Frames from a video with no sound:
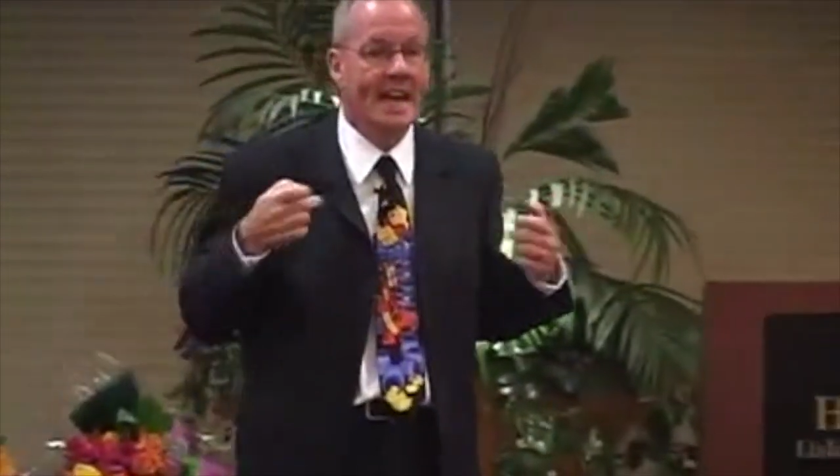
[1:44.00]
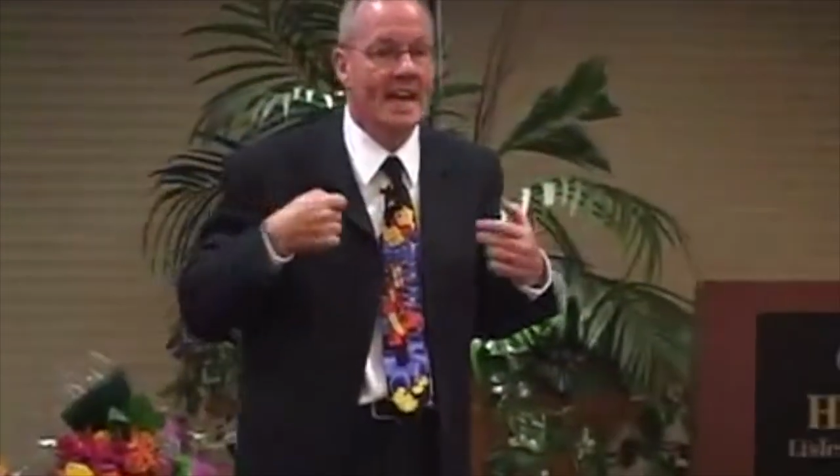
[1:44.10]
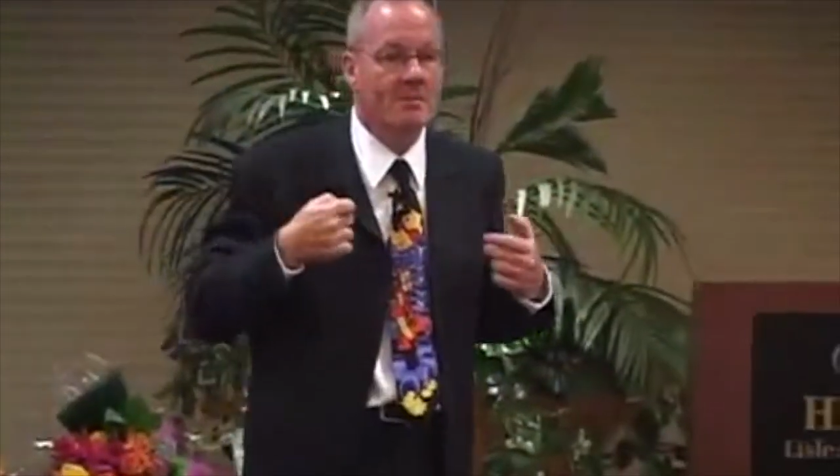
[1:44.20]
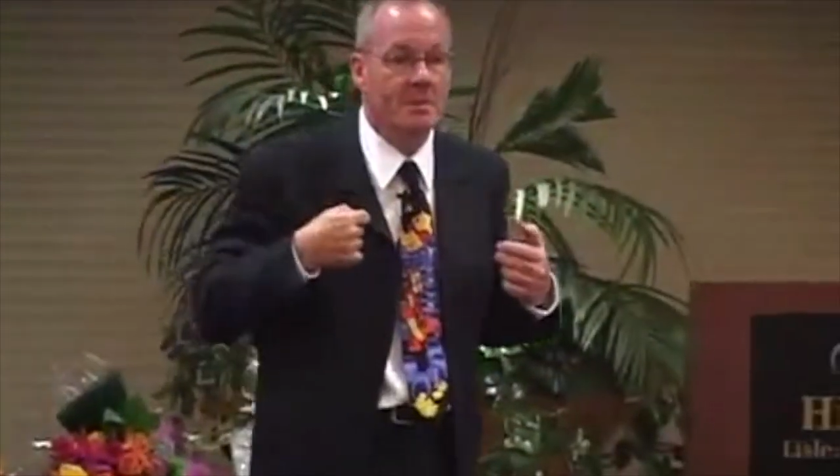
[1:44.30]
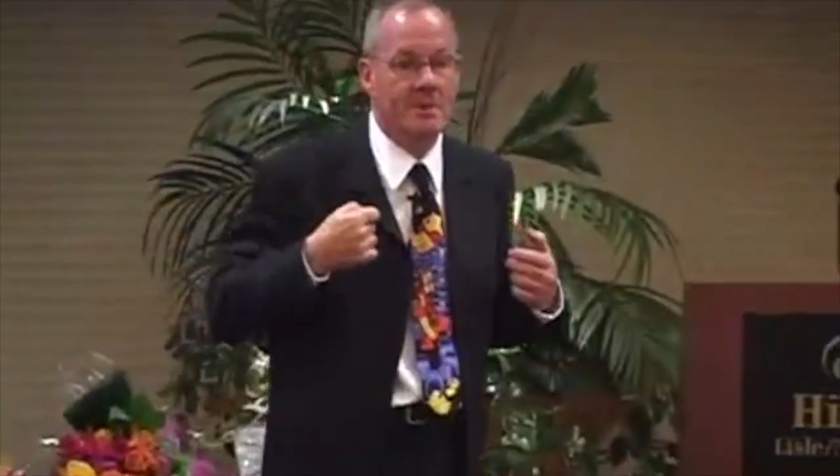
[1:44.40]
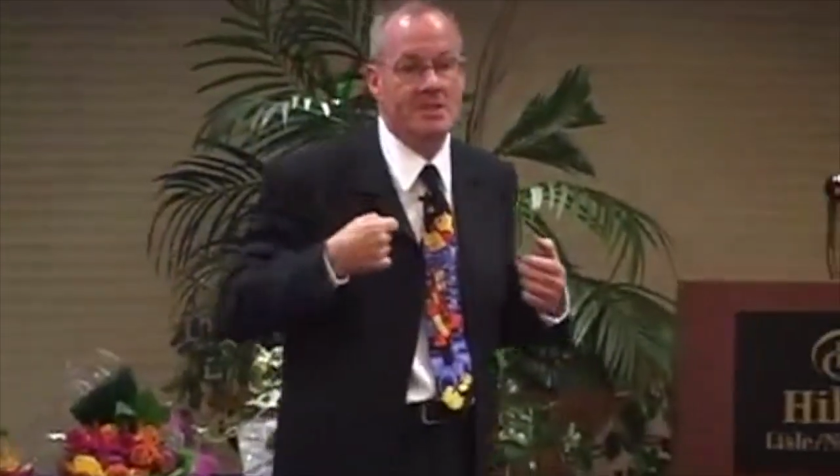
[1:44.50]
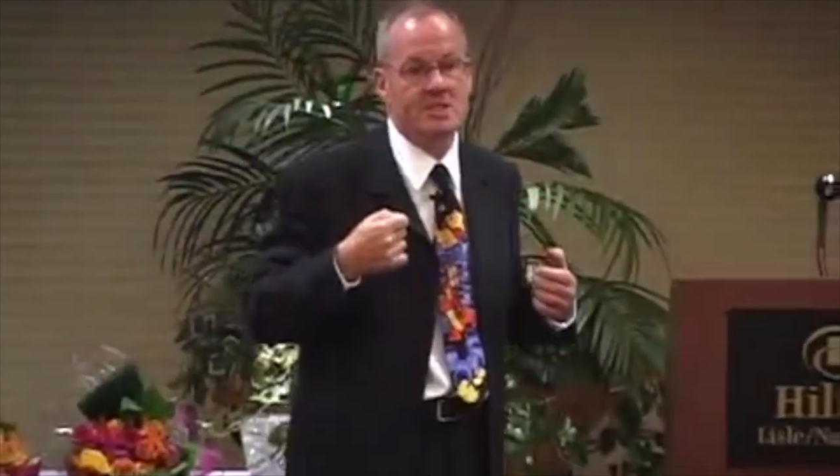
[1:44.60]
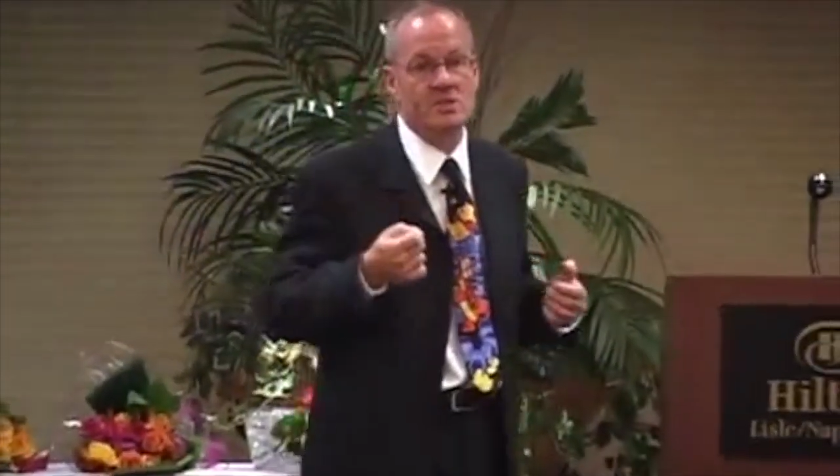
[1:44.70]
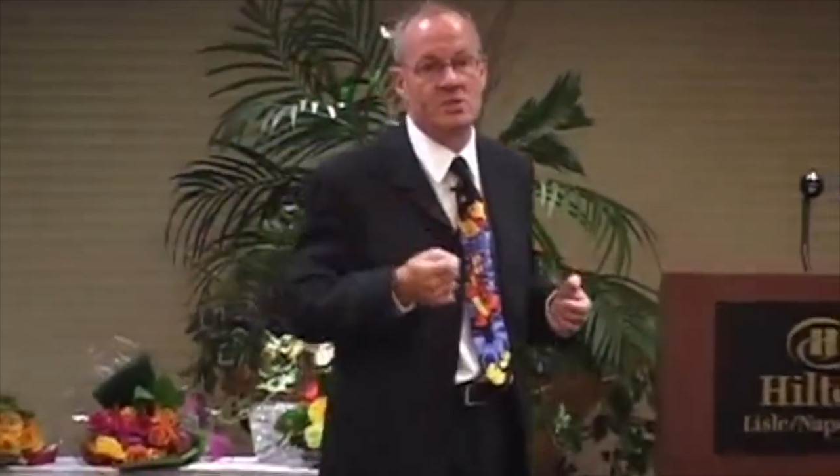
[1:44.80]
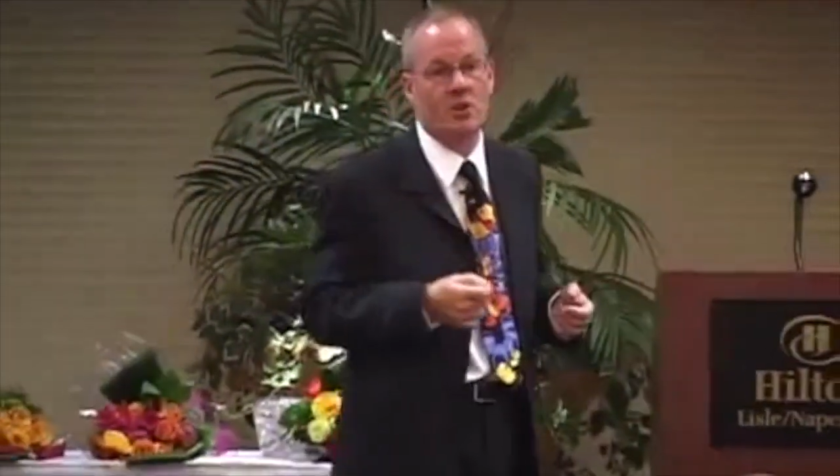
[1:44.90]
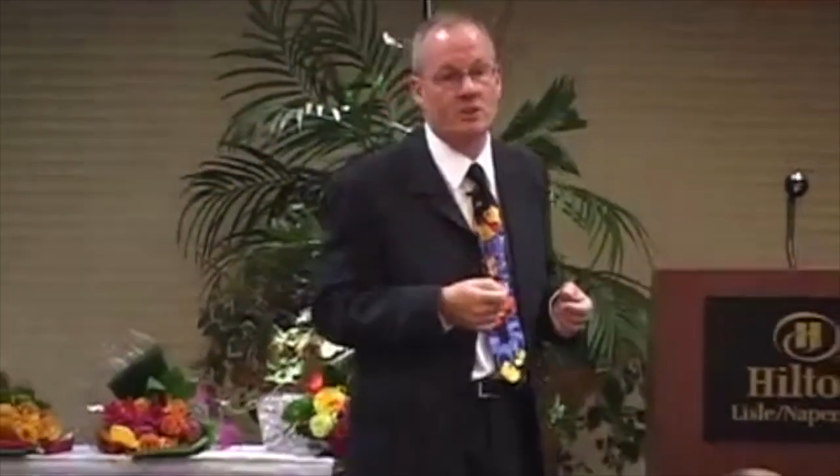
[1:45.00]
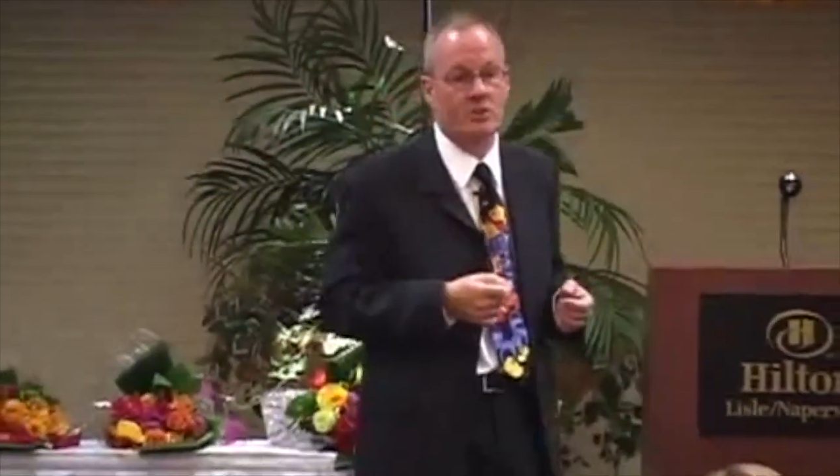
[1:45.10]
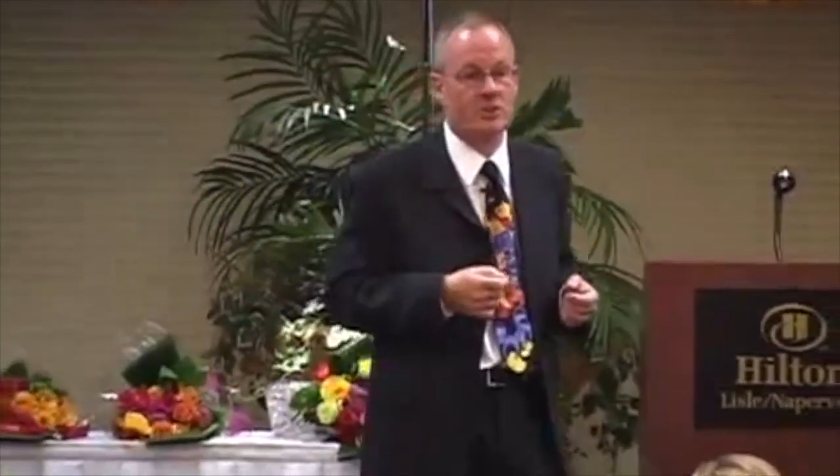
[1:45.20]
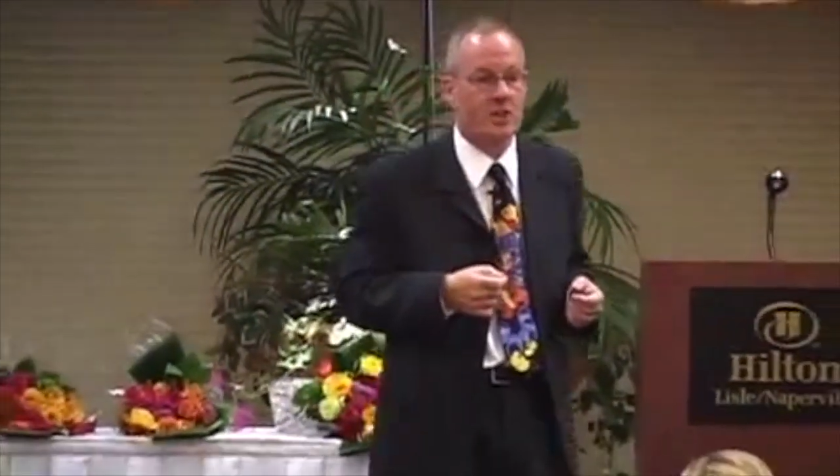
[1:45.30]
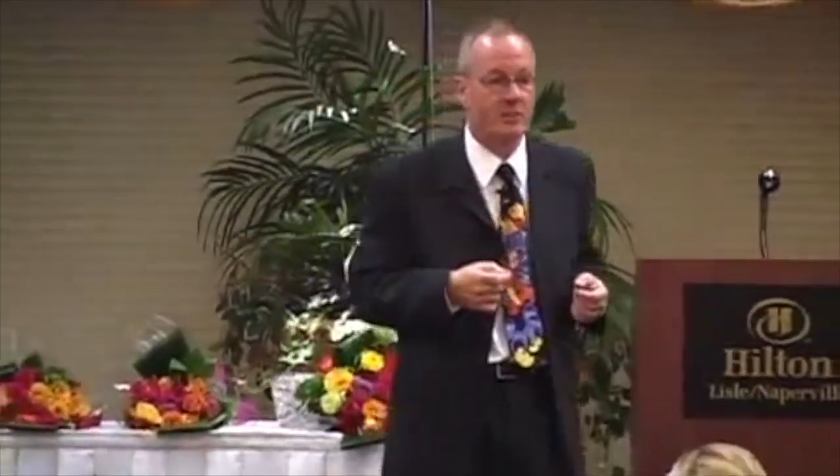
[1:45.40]
hey, I'm the person who's going
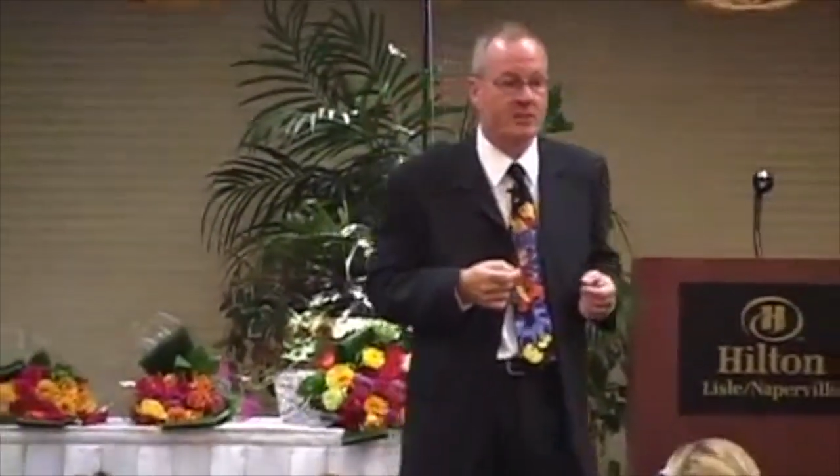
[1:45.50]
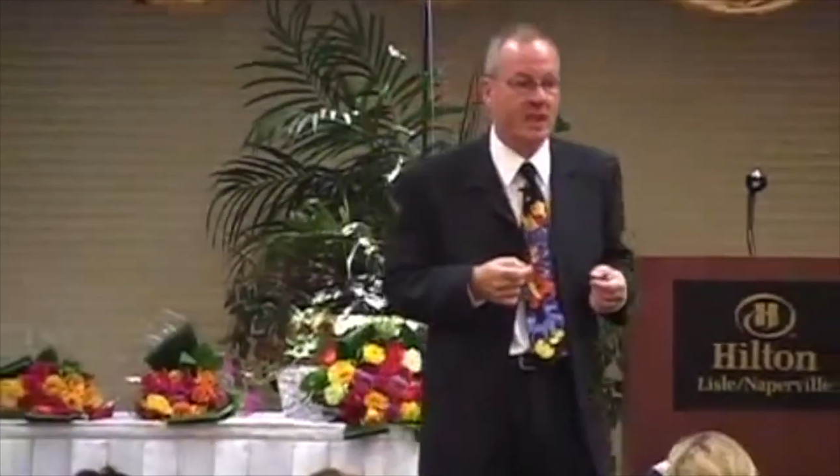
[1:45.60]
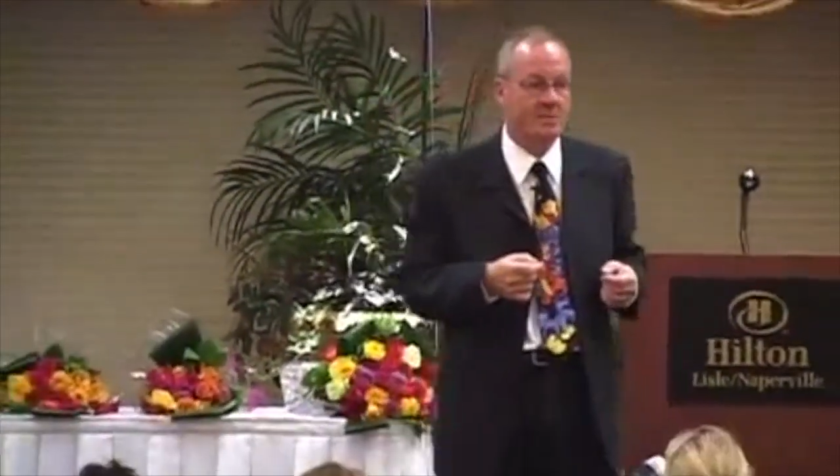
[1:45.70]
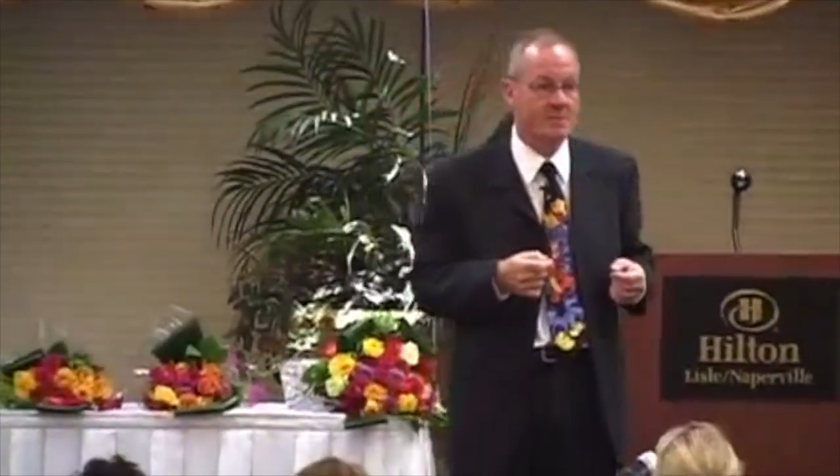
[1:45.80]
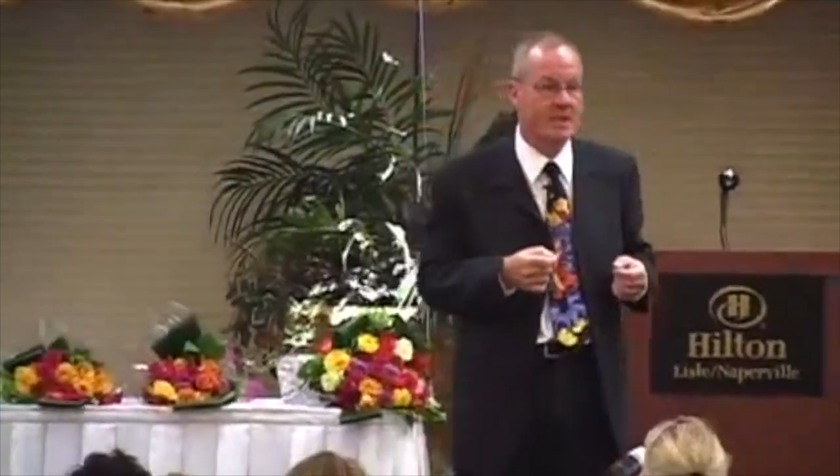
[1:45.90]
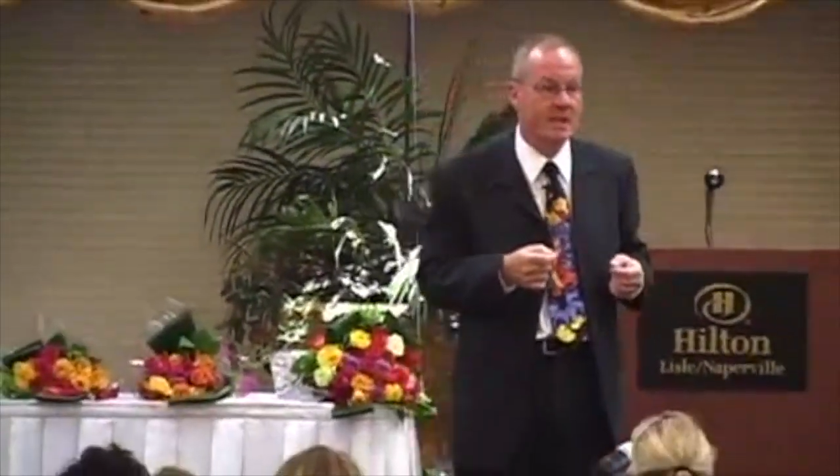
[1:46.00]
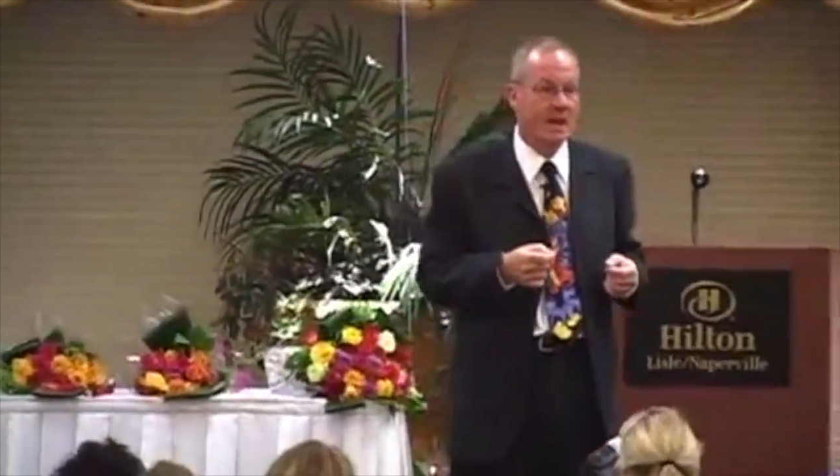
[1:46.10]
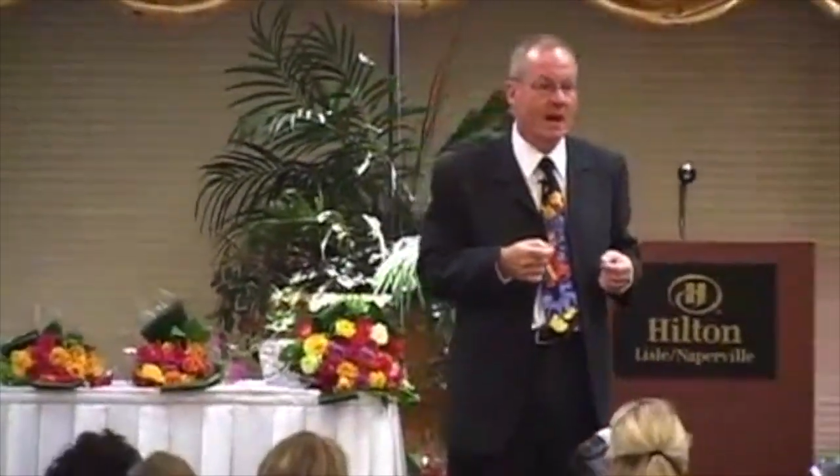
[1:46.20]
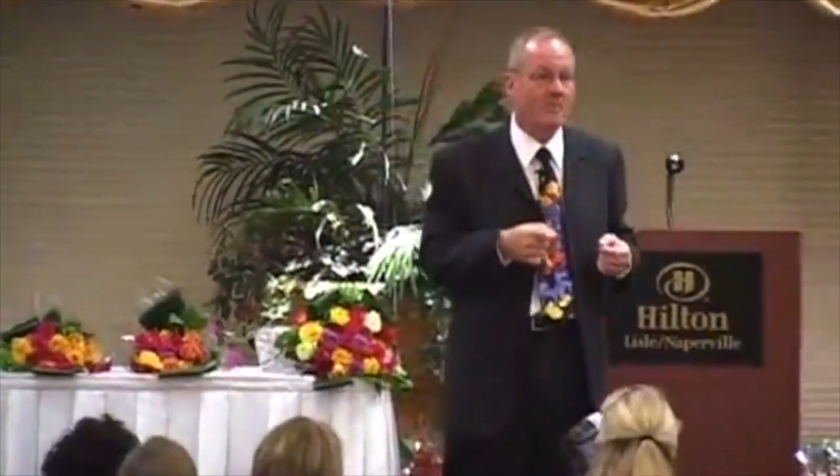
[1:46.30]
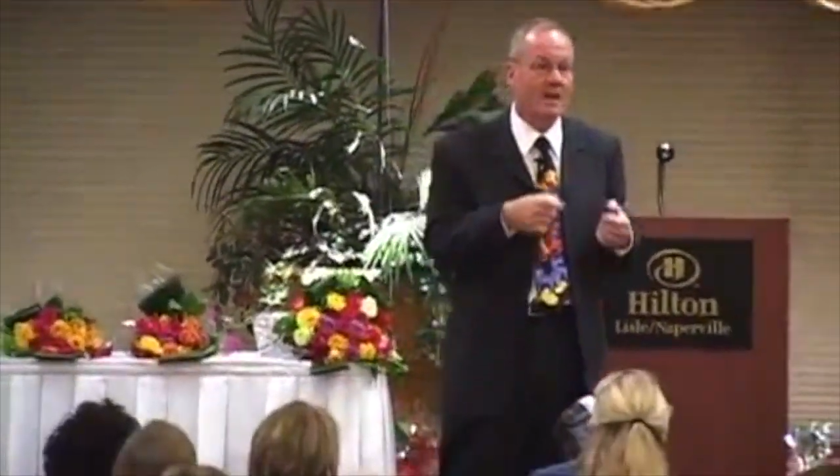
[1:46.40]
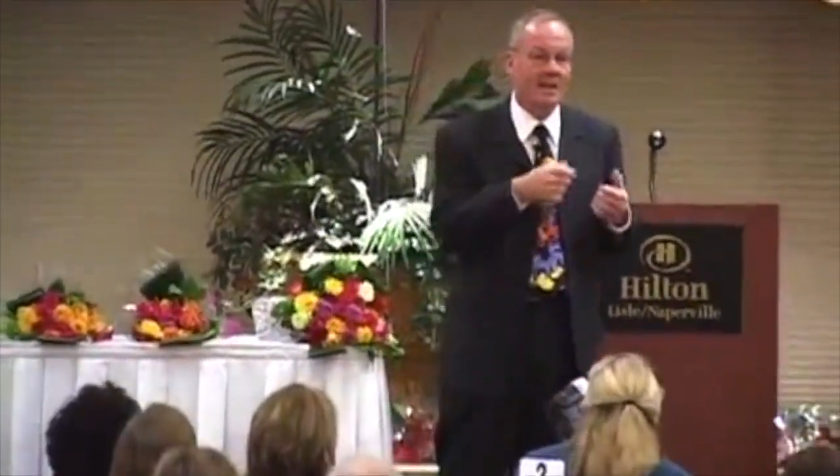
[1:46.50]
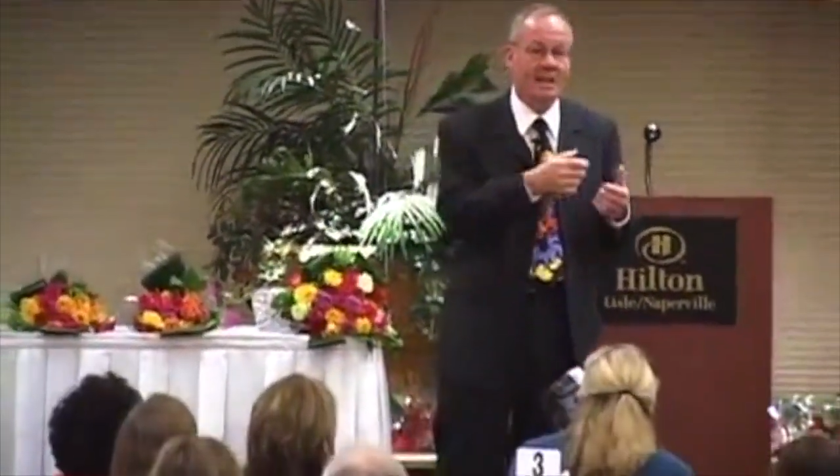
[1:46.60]
through tough times. I'm not